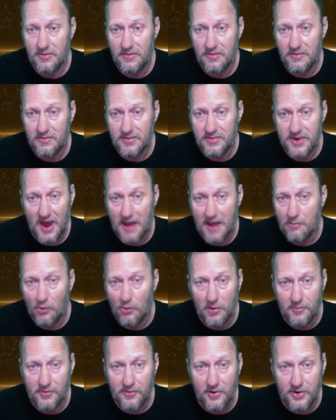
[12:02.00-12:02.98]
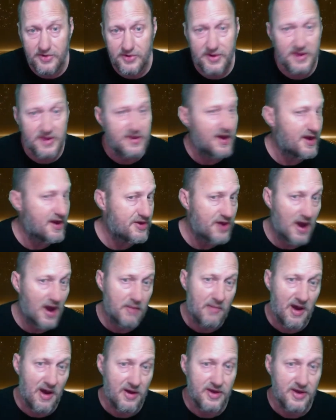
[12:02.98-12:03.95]
Time Warp Thursdays, I can talk
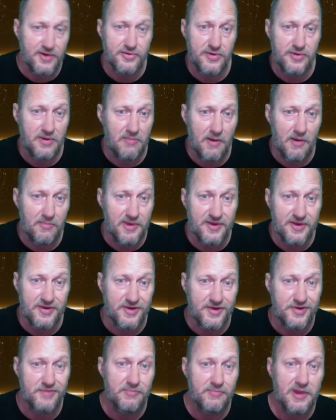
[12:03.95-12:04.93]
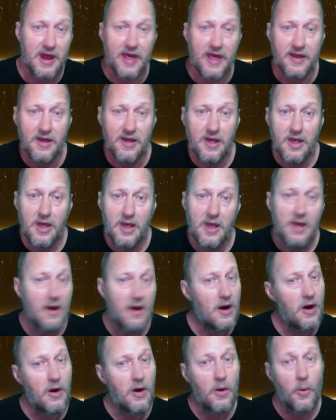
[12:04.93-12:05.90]
about history of my business and be like,
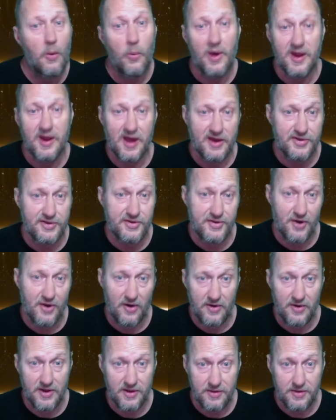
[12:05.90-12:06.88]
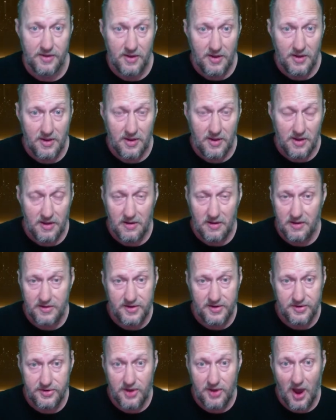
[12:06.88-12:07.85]
oh, when I started
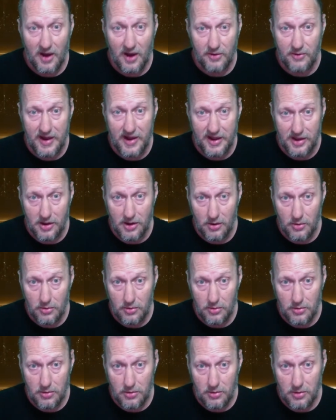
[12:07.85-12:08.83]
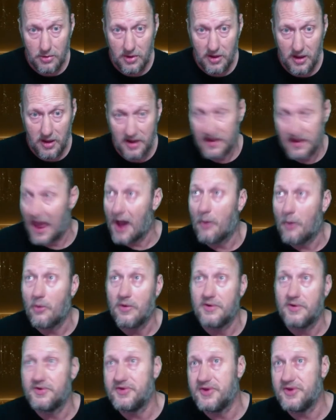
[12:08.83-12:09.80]
talk radio. And now we're
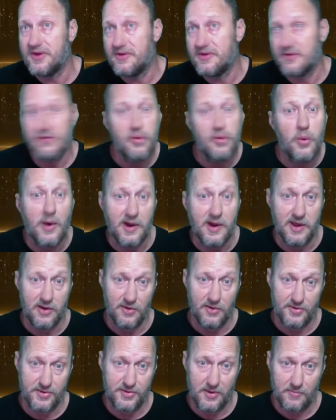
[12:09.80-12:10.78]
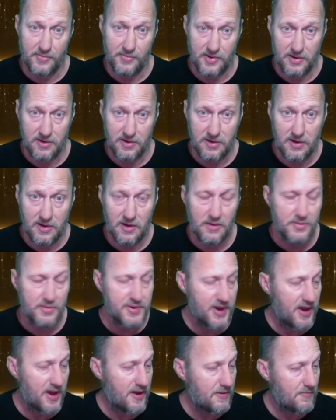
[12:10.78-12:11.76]
in season 20 or something. You know what I'm
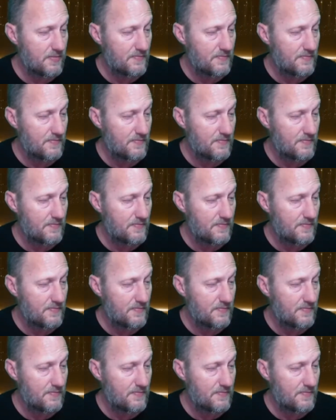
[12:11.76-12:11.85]
saying?